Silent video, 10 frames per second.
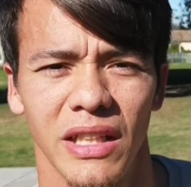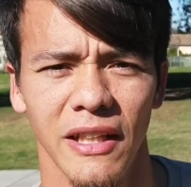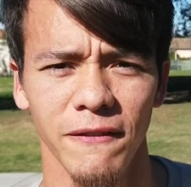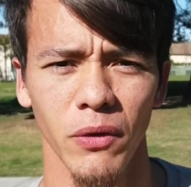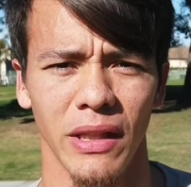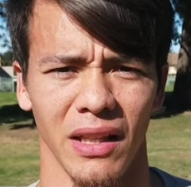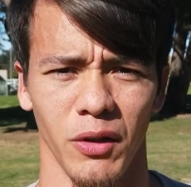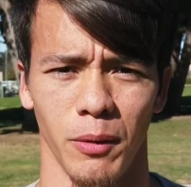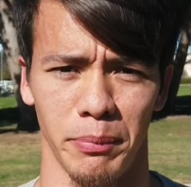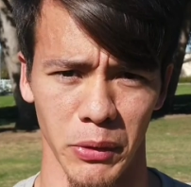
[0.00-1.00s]
give you that
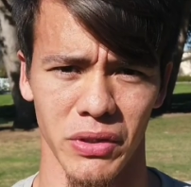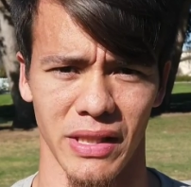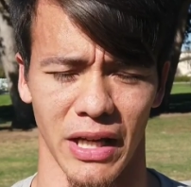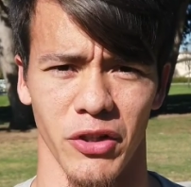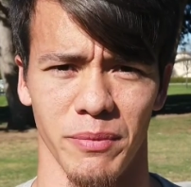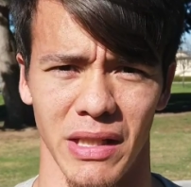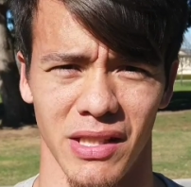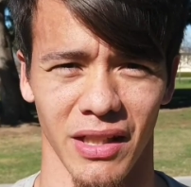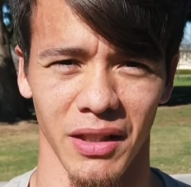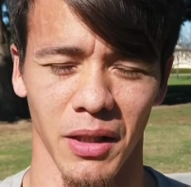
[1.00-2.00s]
little boost that you're
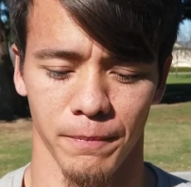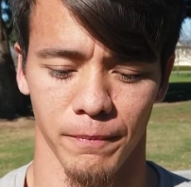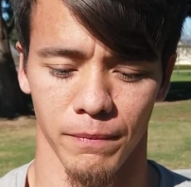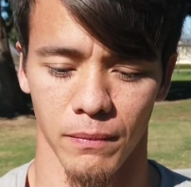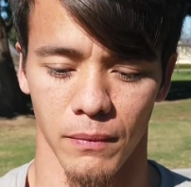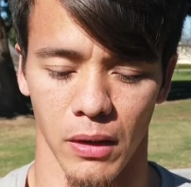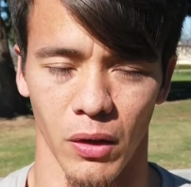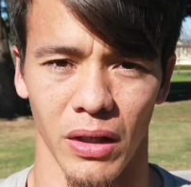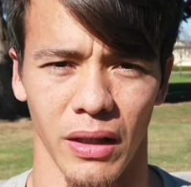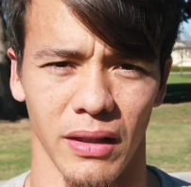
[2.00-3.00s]
missing. You
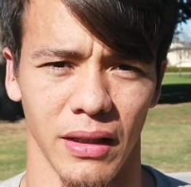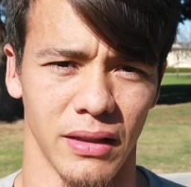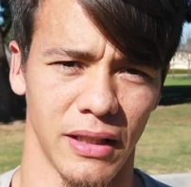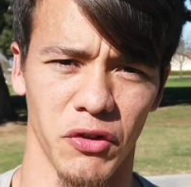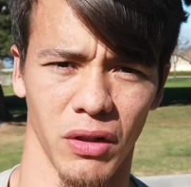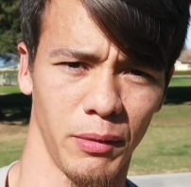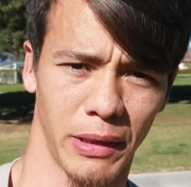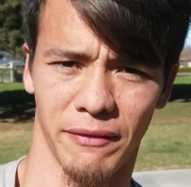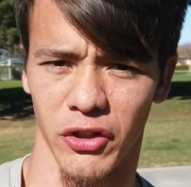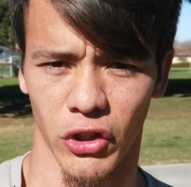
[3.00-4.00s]
know, it gives you a little
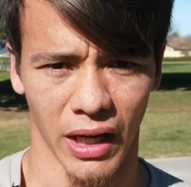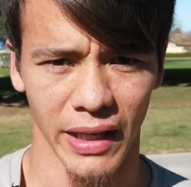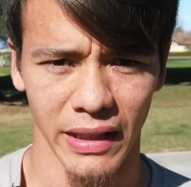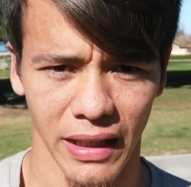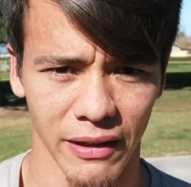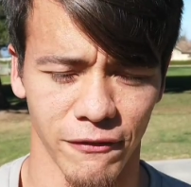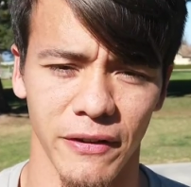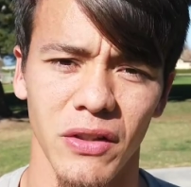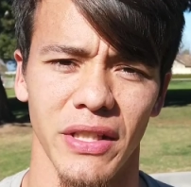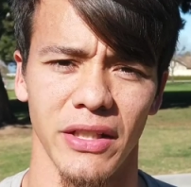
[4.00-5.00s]
bit of extra height. It
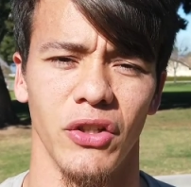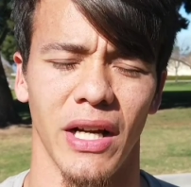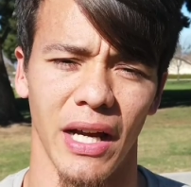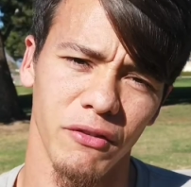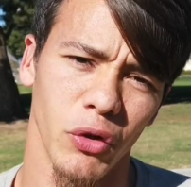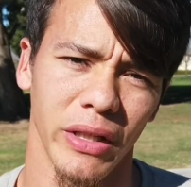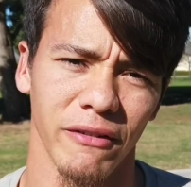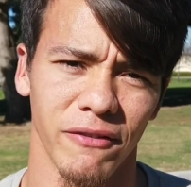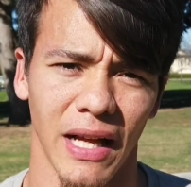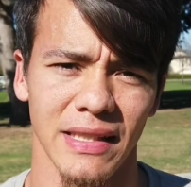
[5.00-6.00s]
feels like you're kind of doing
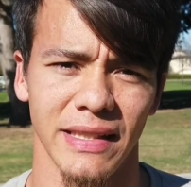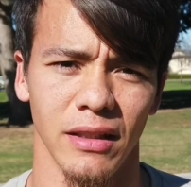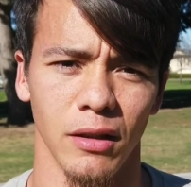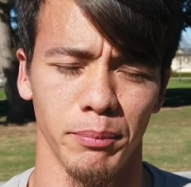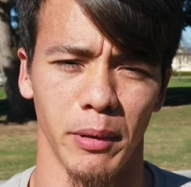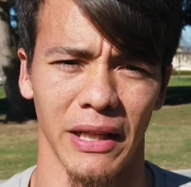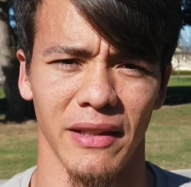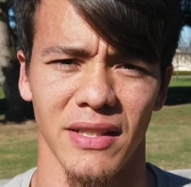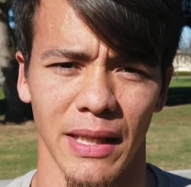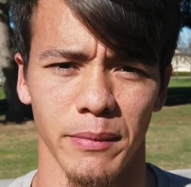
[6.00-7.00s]
it flat still, but at
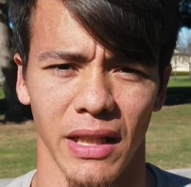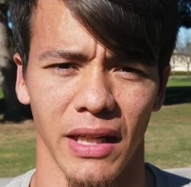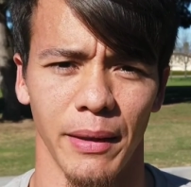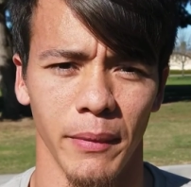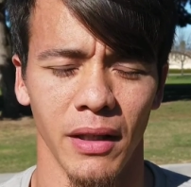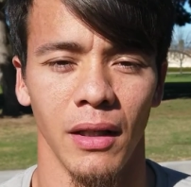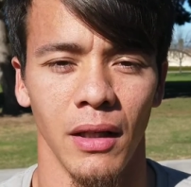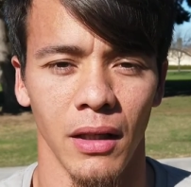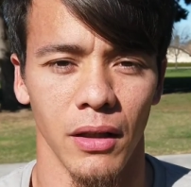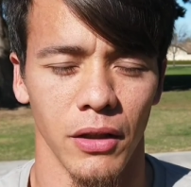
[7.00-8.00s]
the same time,
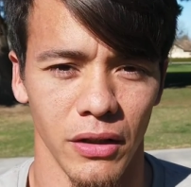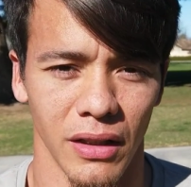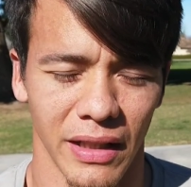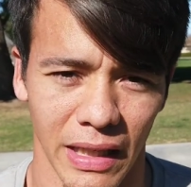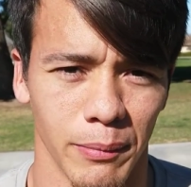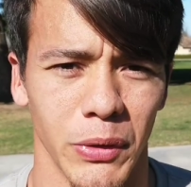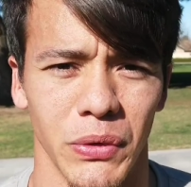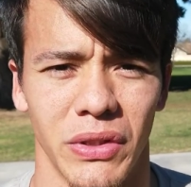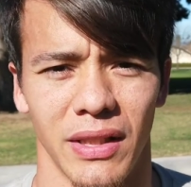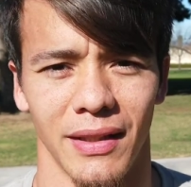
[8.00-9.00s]
you get a
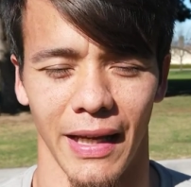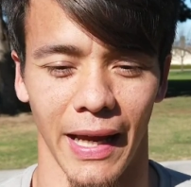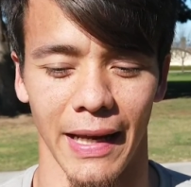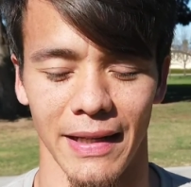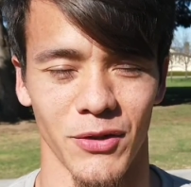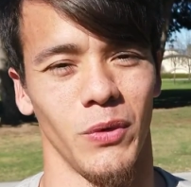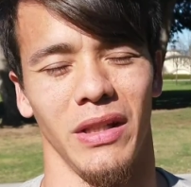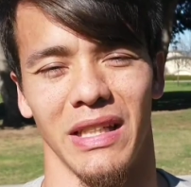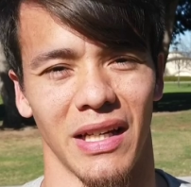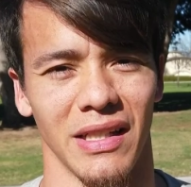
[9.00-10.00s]
boost and it's
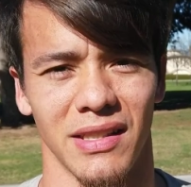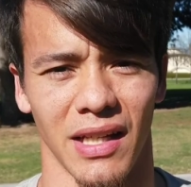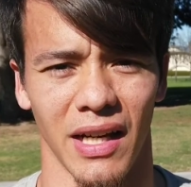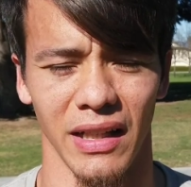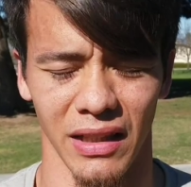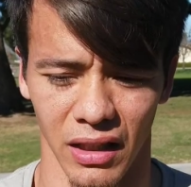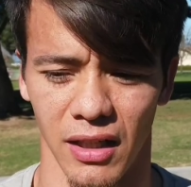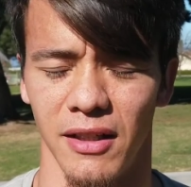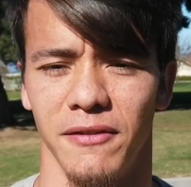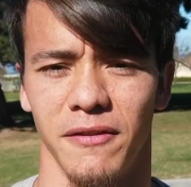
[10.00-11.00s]
really nice. I
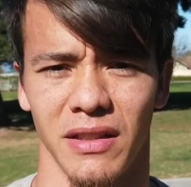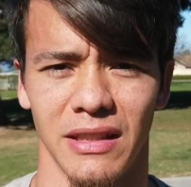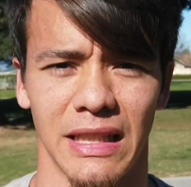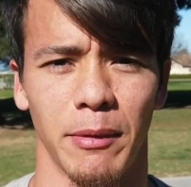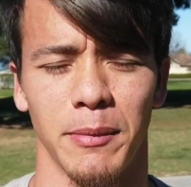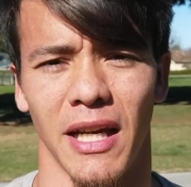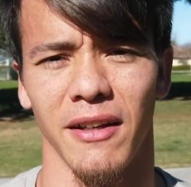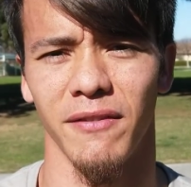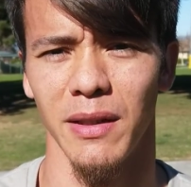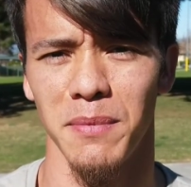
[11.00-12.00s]
love step up
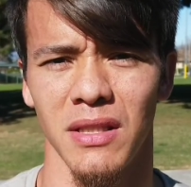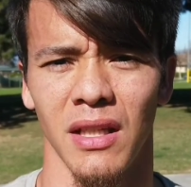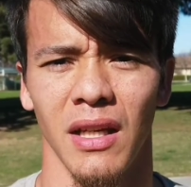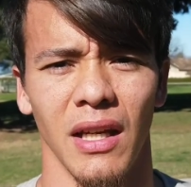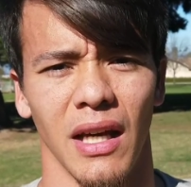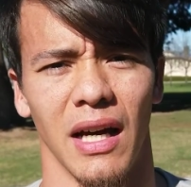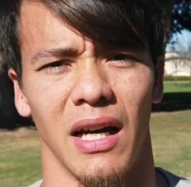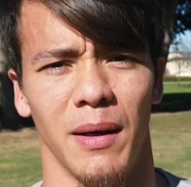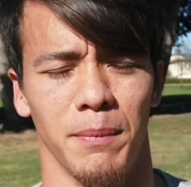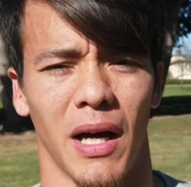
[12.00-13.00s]
side flips.
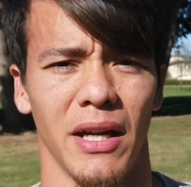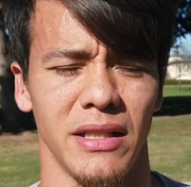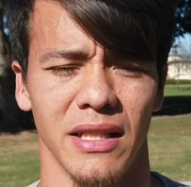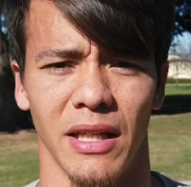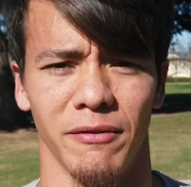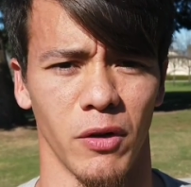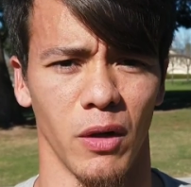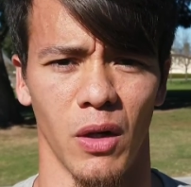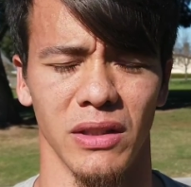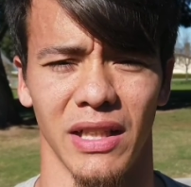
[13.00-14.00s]
I did them for a
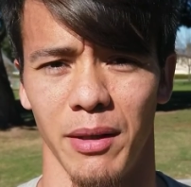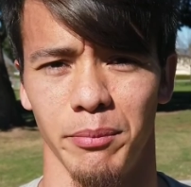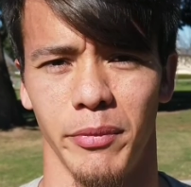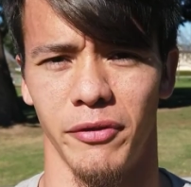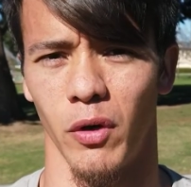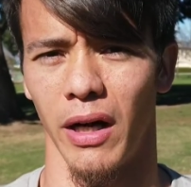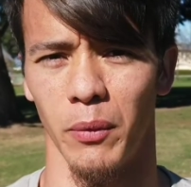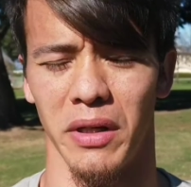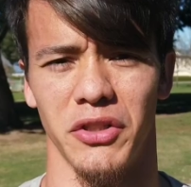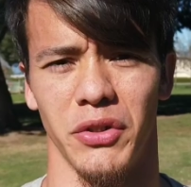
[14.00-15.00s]
long time before I
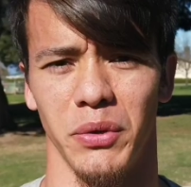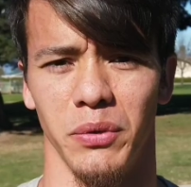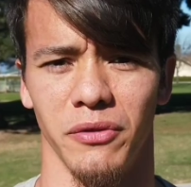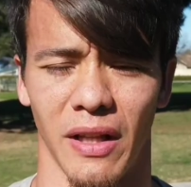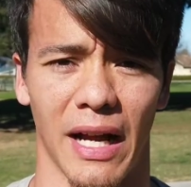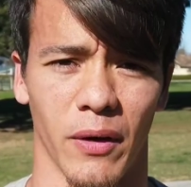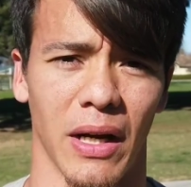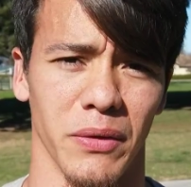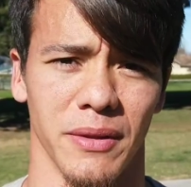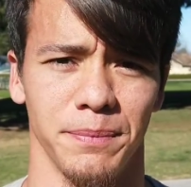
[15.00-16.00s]
went to flat
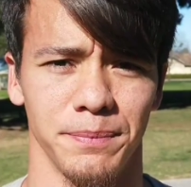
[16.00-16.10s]
ground.